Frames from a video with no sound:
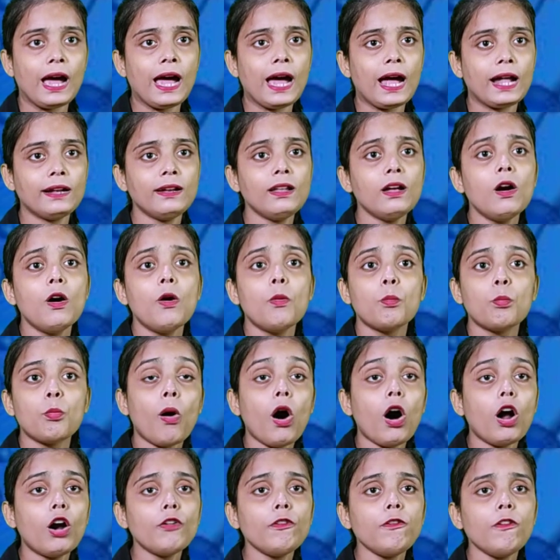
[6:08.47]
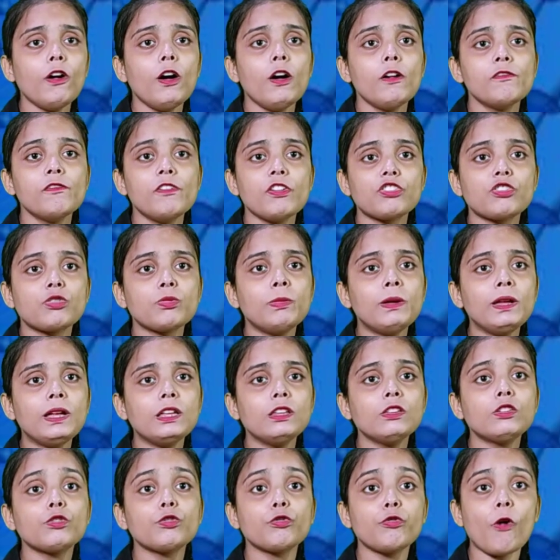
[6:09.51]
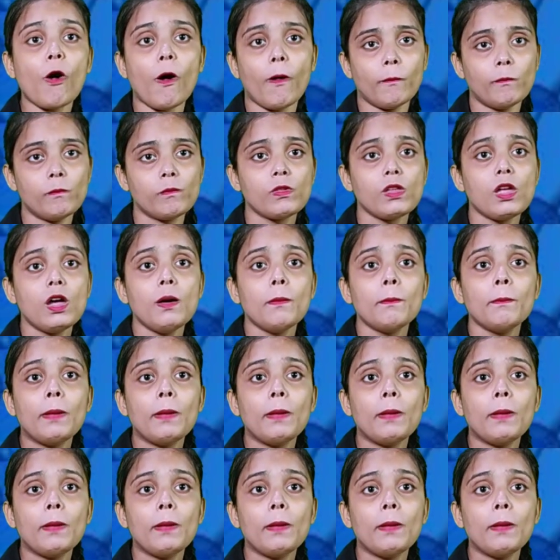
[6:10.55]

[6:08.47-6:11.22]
and morph, which means form.